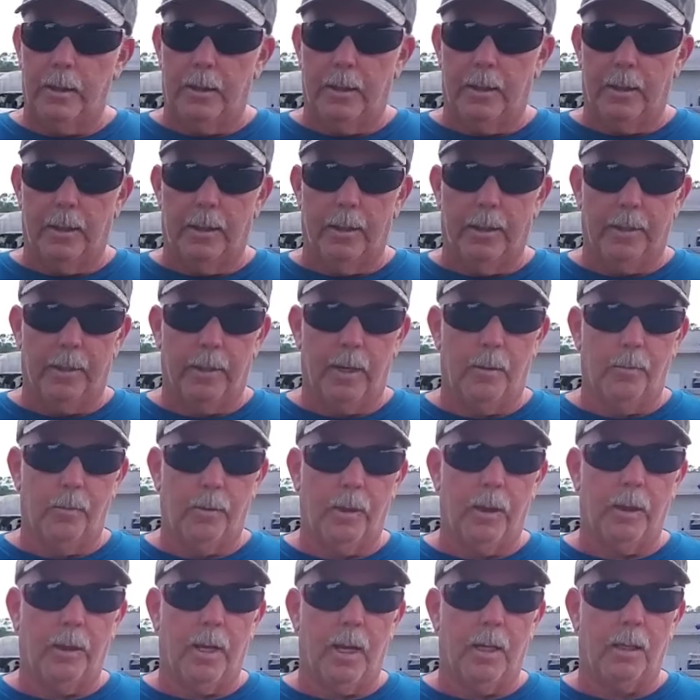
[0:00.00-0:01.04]
I
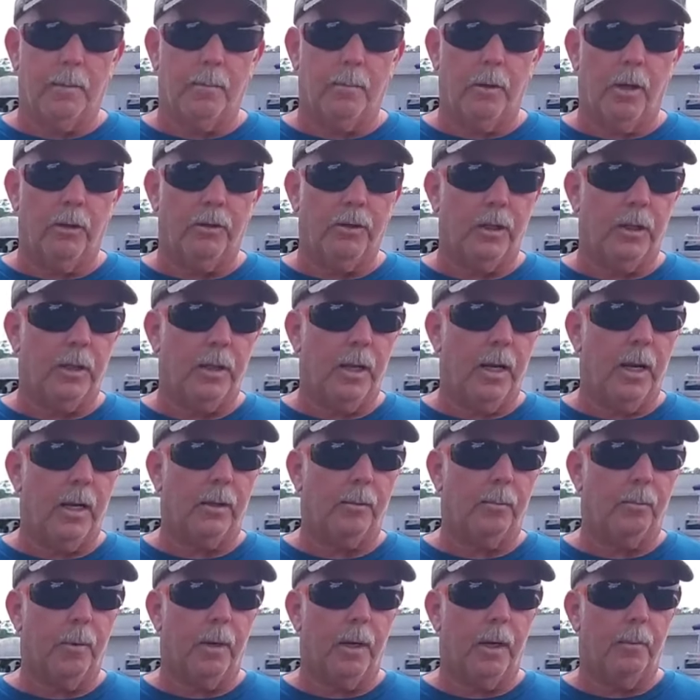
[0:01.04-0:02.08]
really like the mulching decks,
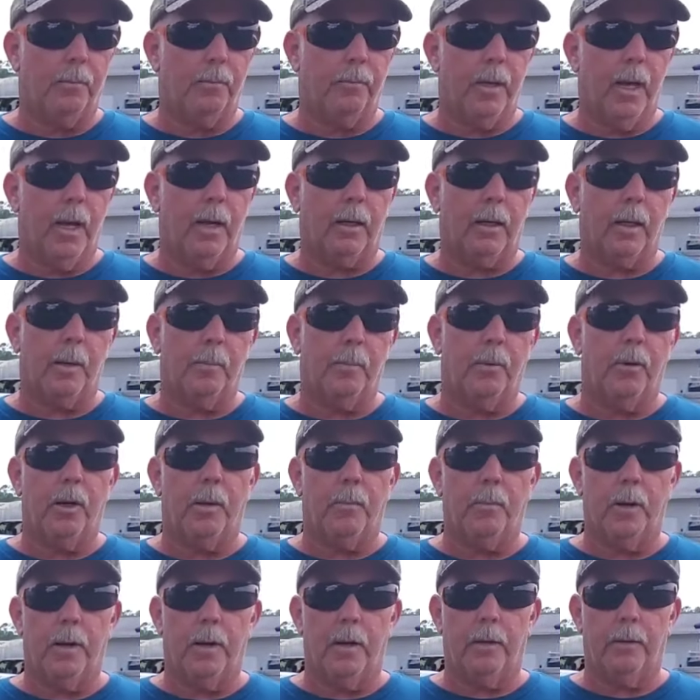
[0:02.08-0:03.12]
but I'm not going to put
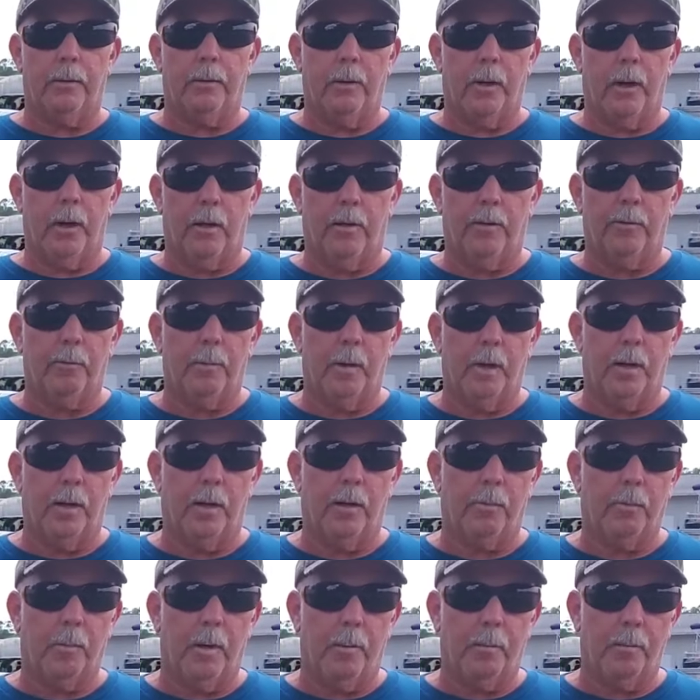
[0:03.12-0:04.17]
them on all
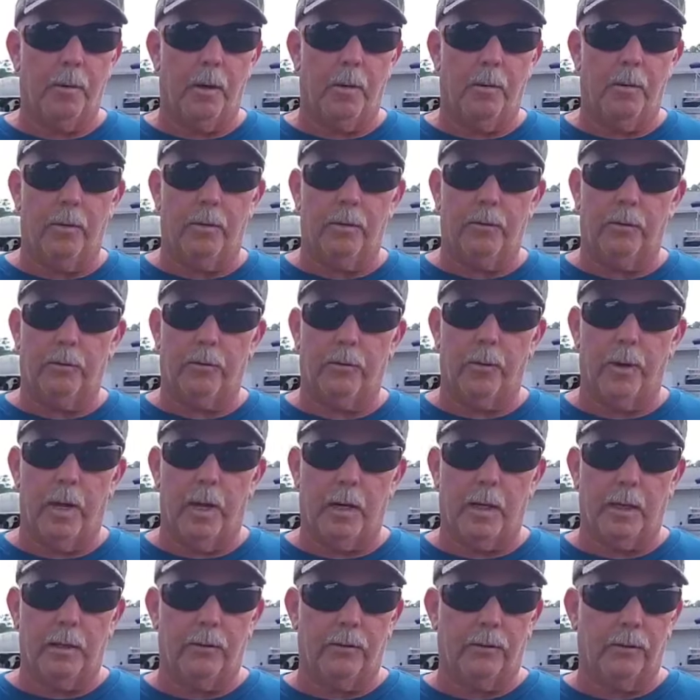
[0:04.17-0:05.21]
of my mowers, so I
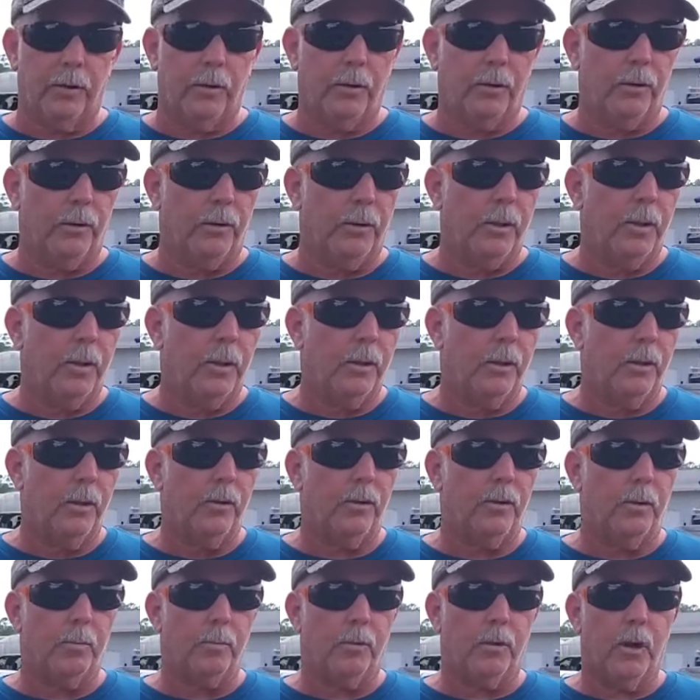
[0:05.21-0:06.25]
can still do
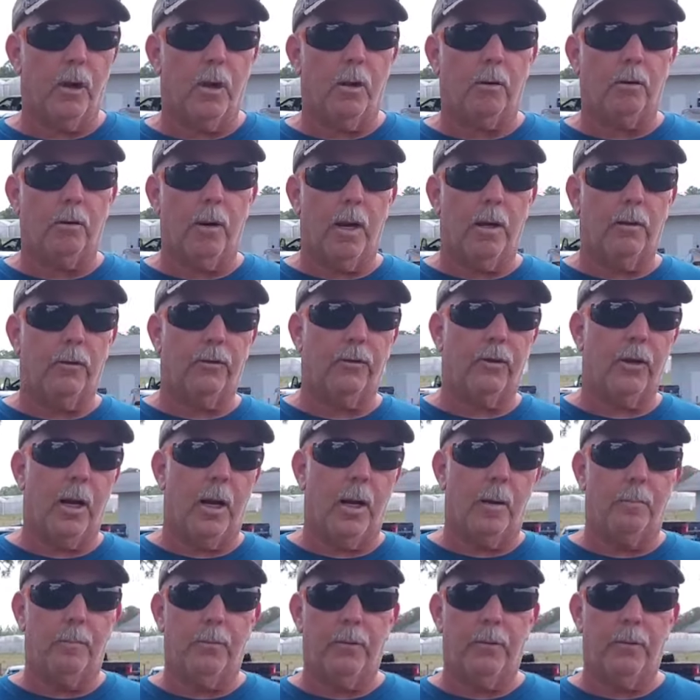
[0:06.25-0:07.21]
some tall grass jobs.